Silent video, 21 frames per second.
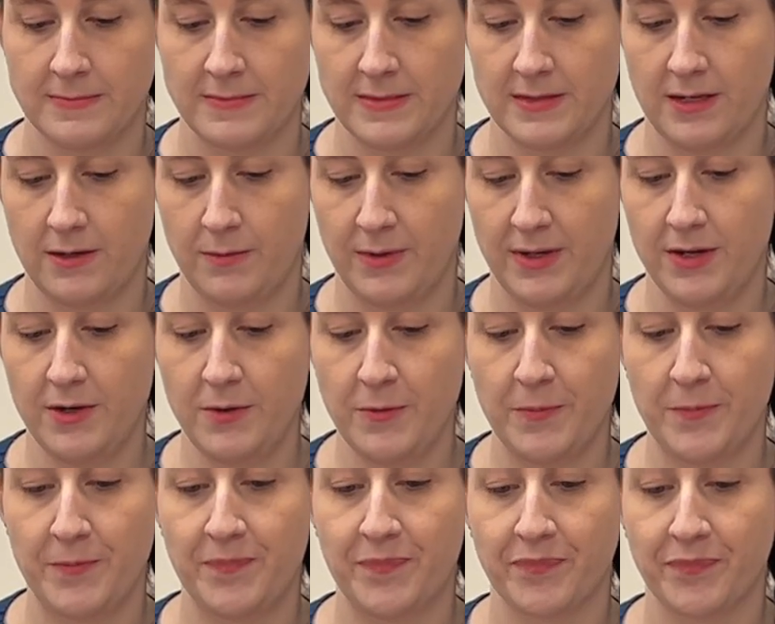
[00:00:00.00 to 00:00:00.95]
There we go.
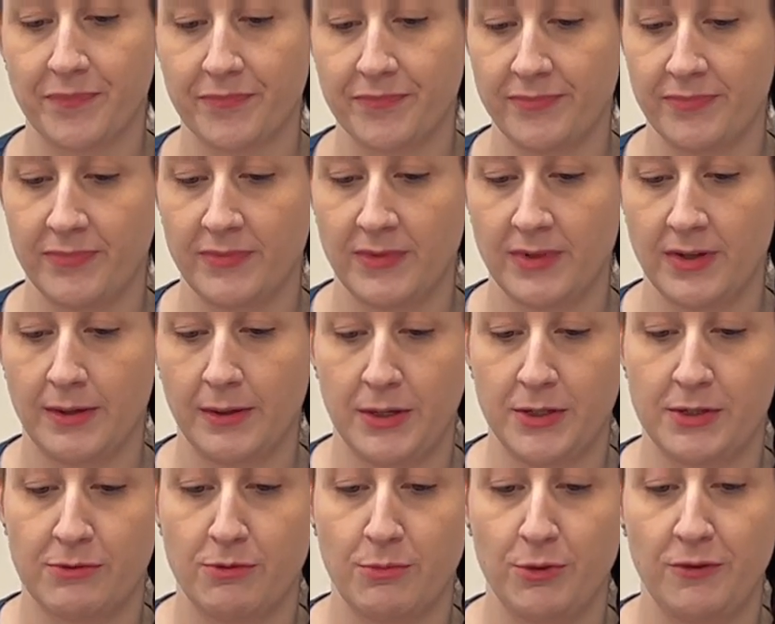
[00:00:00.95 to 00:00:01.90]
I'm going
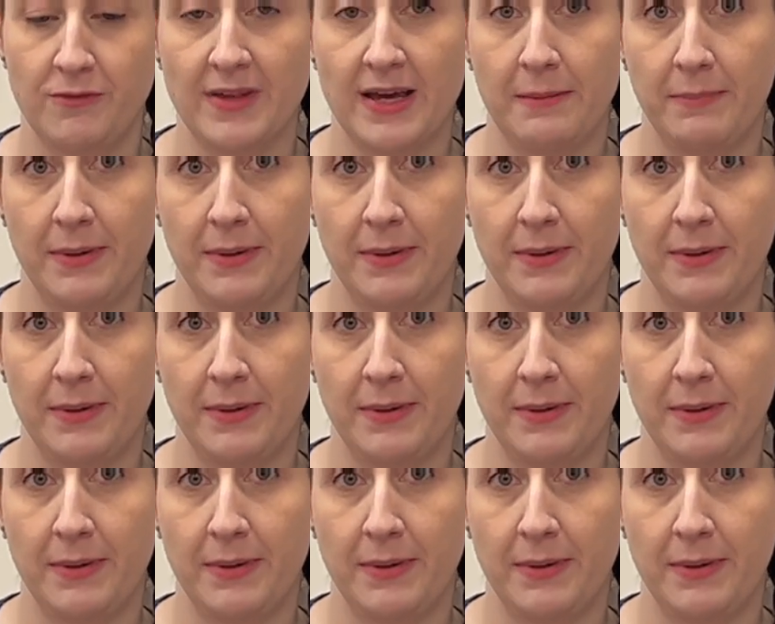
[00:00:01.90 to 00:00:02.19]
to remove that